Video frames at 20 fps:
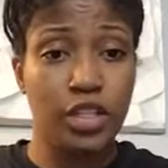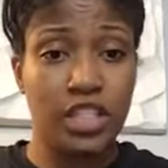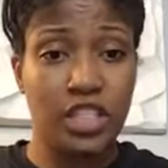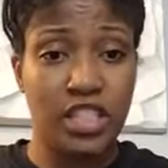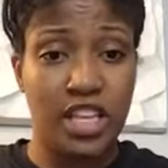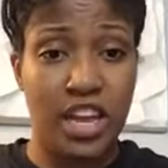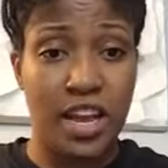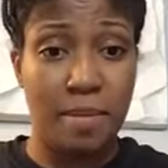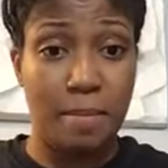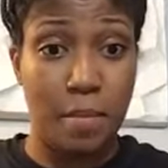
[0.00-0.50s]

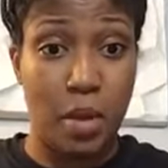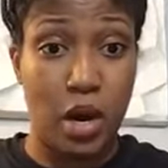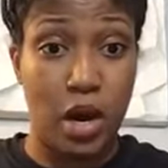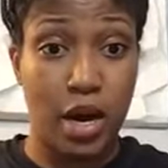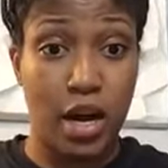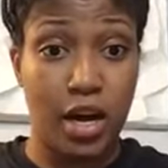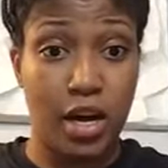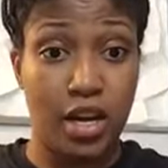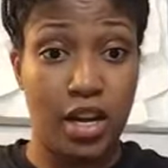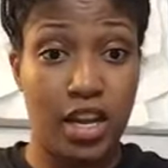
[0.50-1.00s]
water
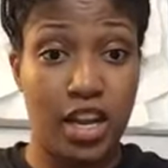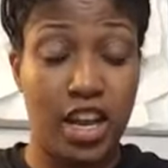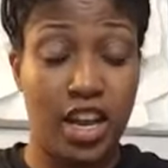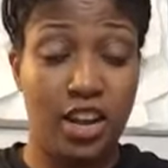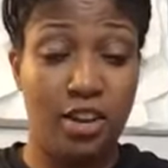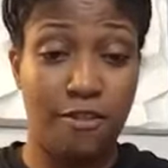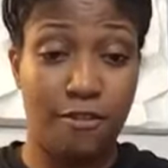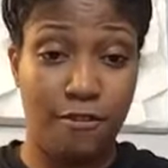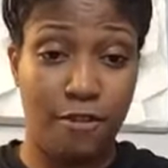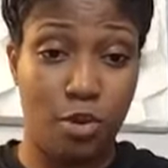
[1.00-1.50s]
stain mark
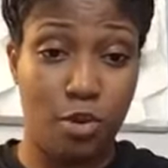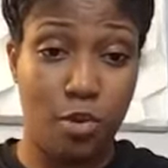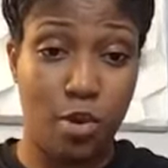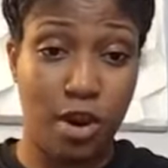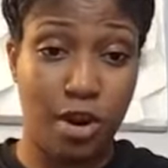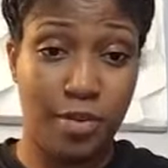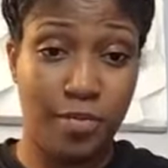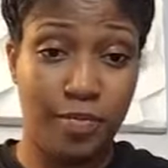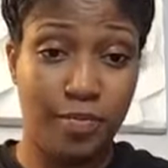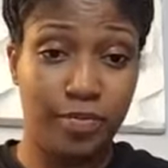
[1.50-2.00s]
in the
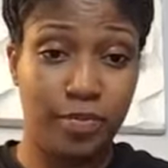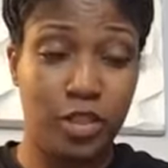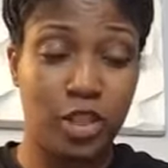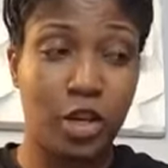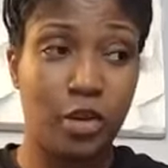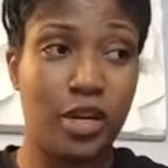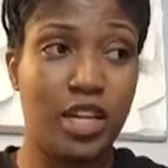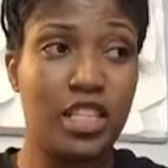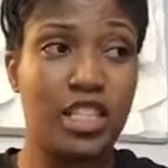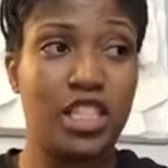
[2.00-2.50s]
floor.
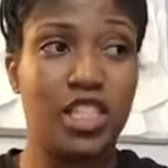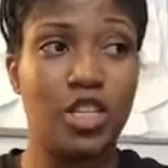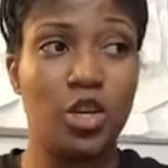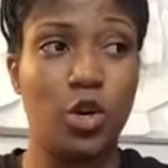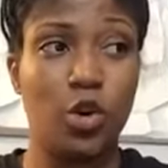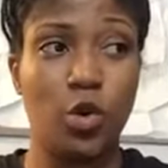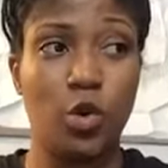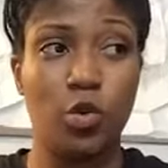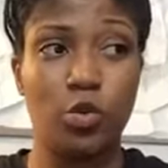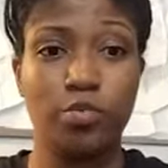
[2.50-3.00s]
So
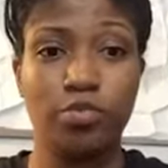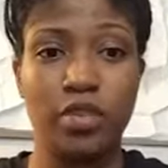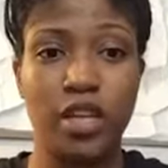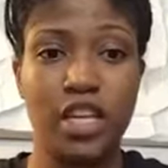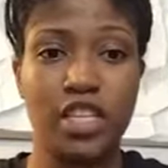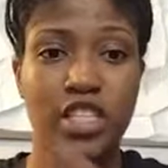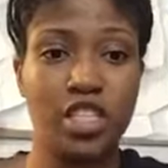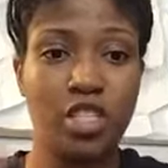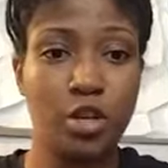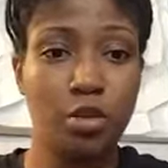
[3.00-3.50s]
it's
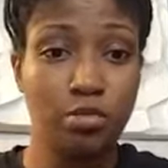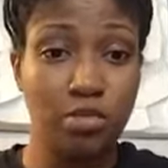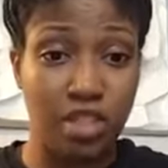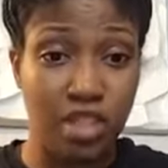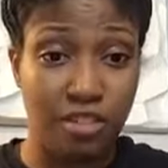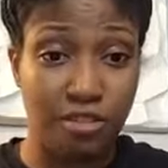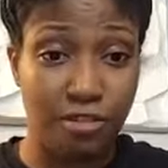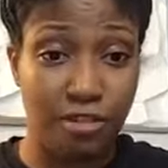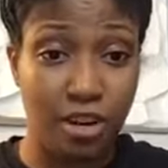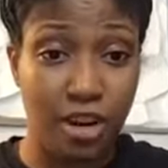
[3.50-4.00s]
no
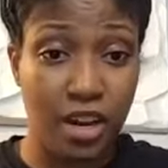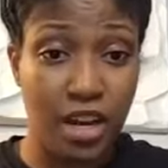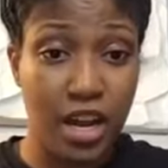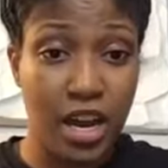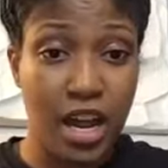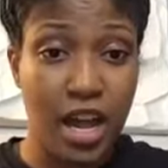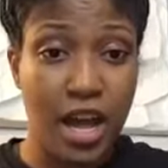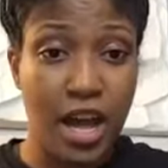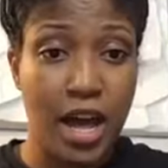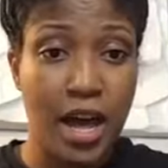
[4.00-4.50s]

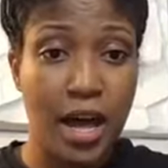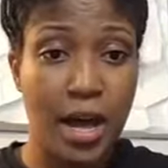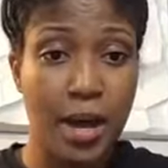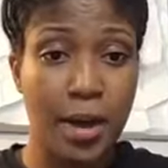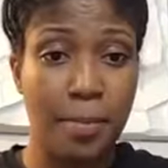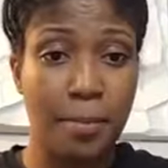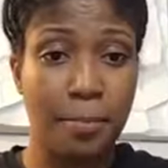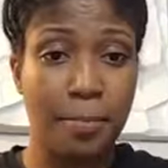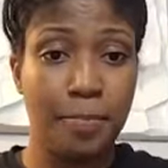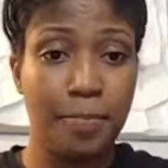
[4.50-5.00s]
different.
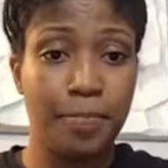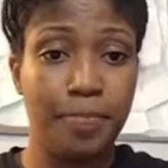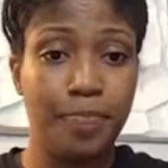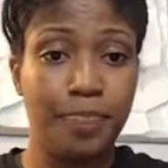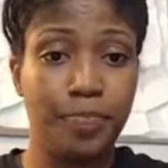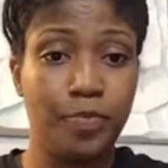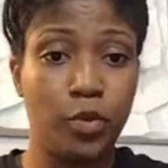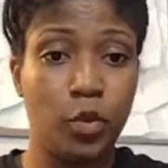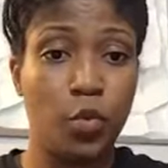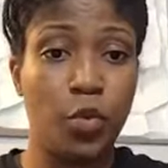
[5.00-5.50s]

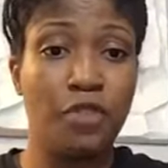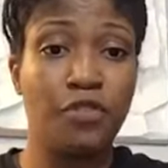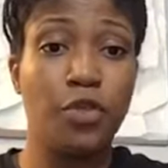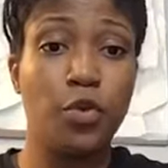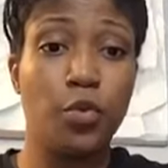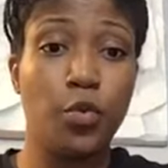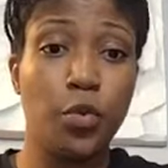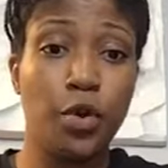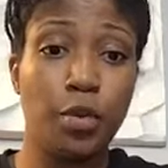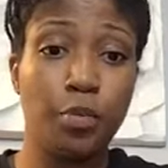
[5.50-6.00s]

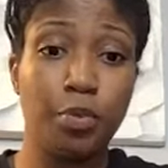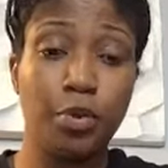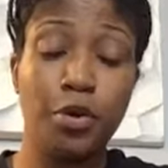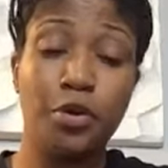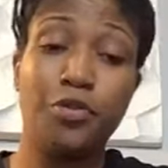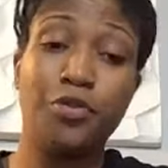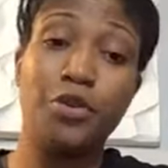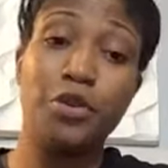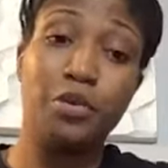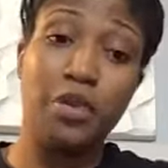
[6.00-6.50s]
With the
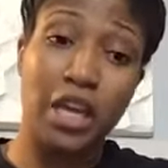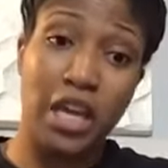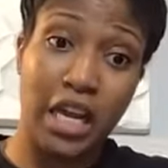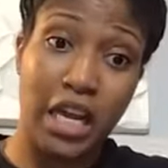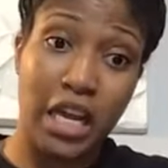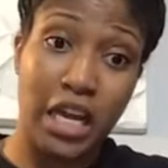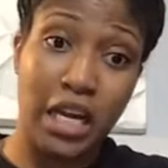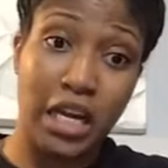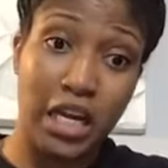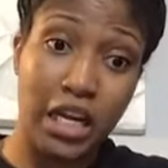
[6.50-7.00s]
waterproof,
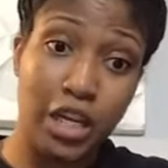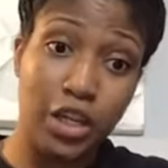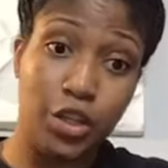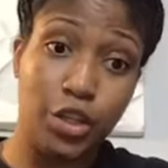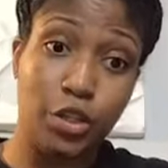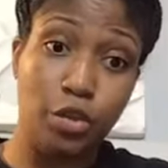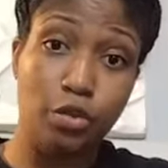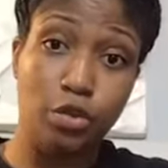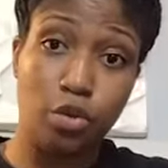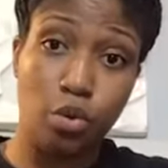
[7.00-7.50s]
you
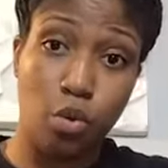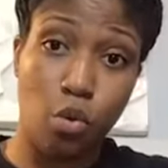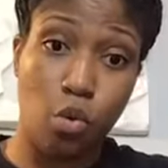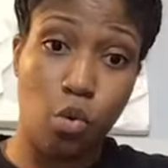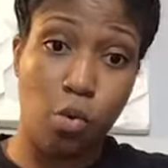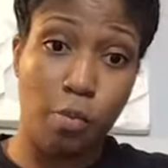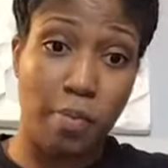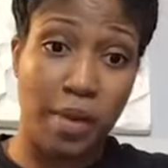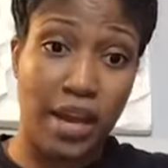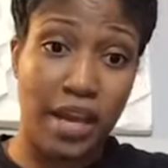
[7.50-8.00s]
can
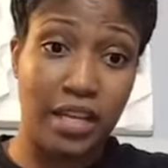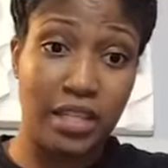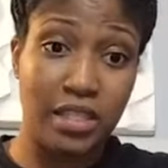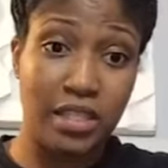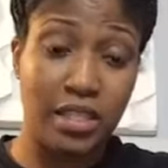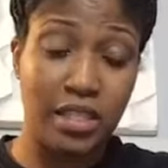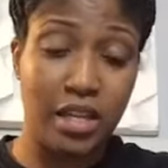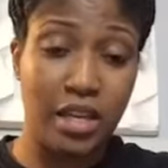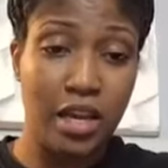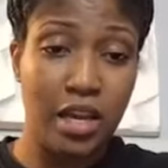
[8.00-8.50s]
use the oil
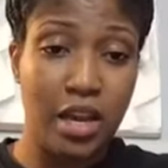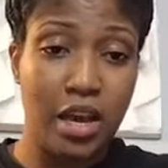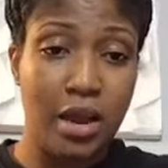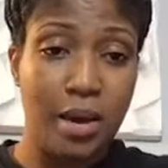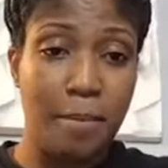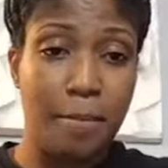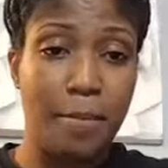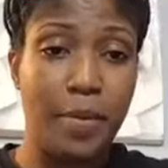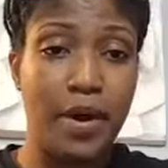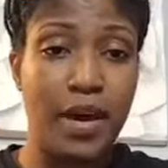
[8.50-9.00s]
base,
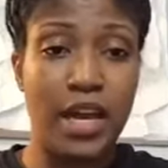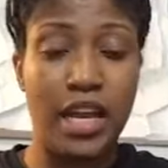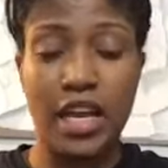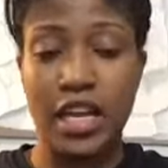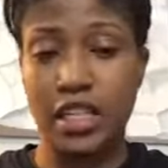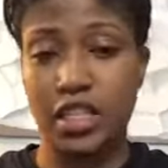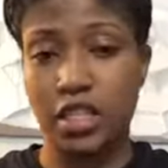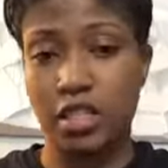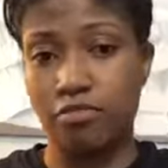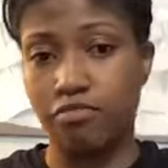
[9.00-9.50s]

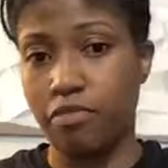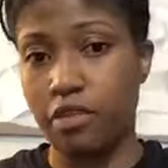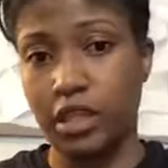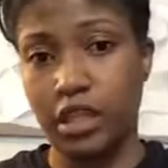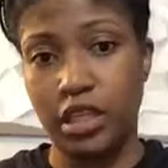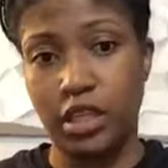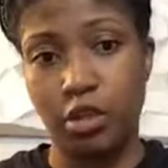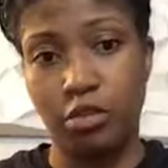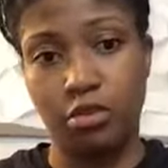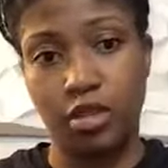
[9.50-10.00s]
but
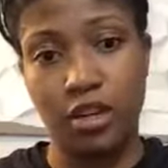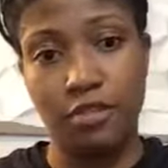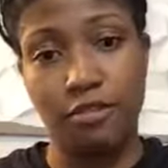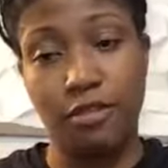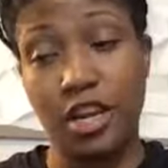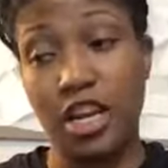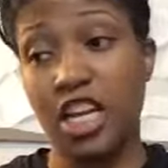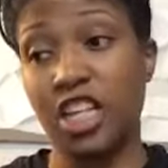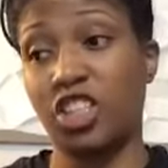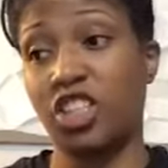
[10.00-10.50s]
it's really
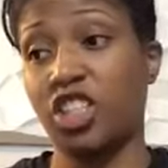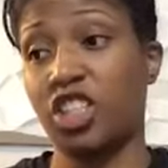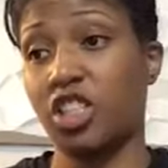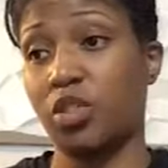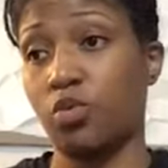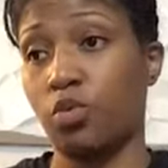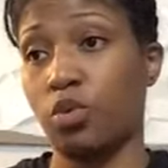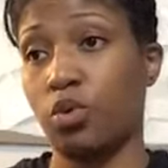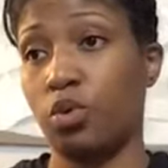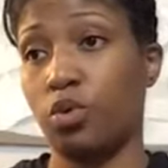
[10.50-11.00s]
no different.
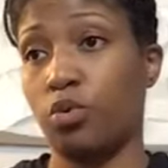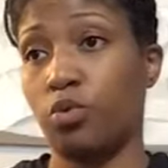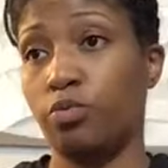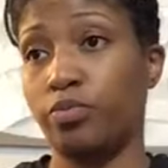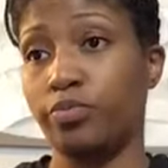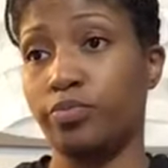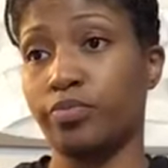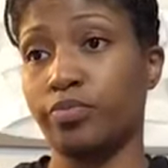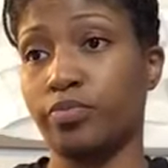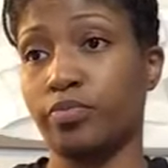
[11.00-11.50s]
It just
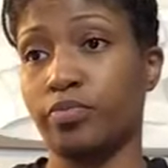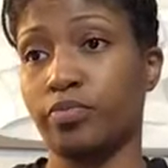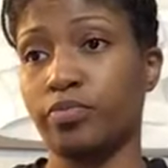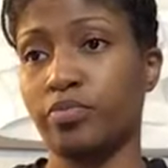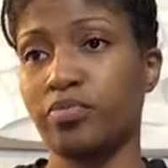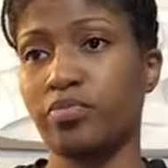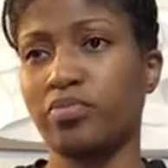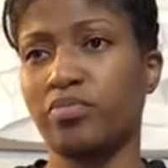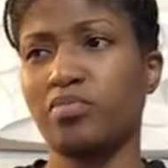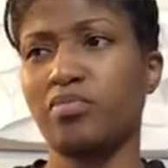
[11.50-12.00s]
will,
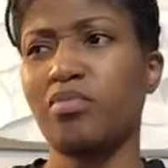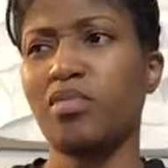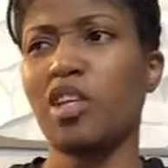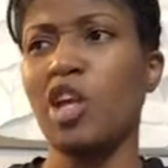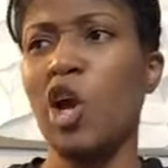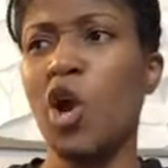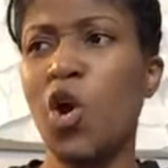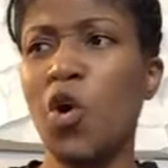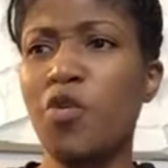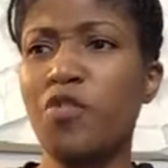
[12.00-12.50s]

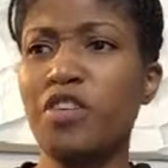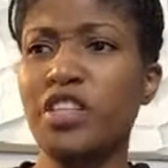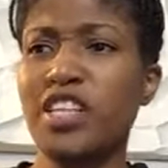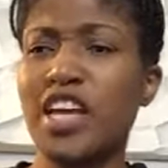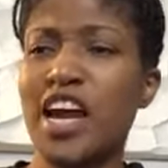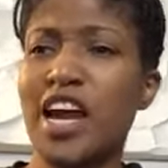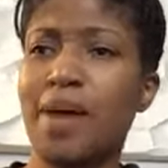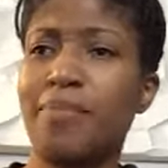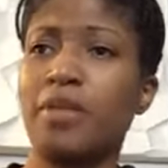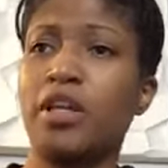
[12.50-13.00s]

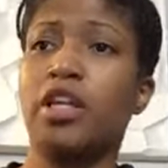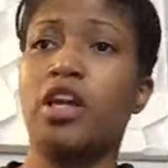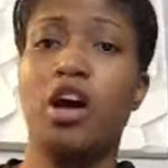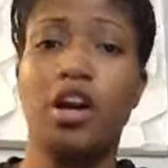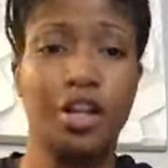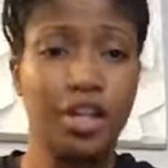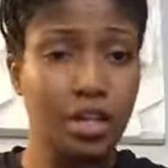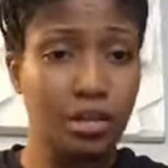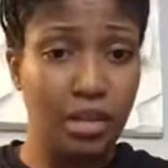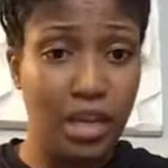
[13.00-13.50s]
over
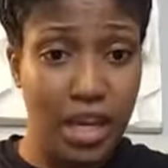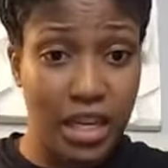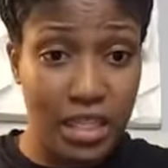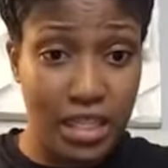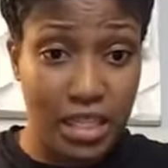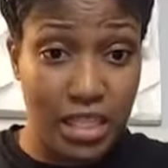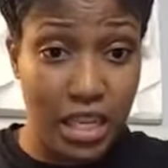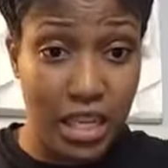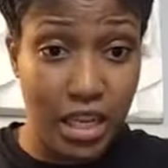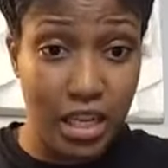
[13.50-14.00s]
time, the longer
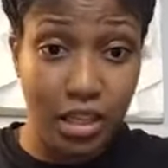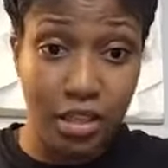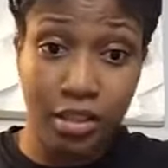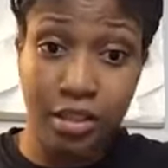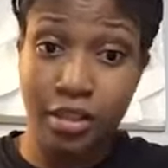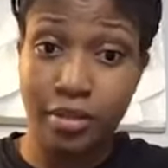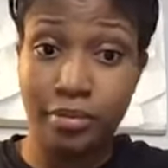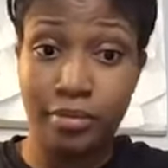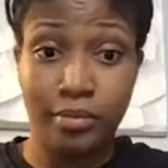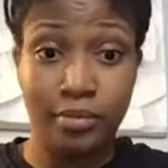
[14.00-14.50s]
you let it
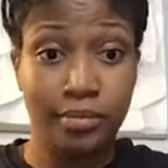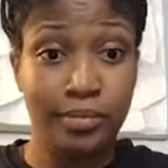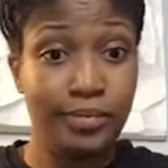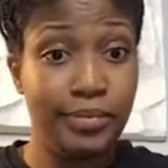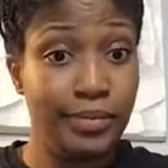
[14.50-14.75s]
sit,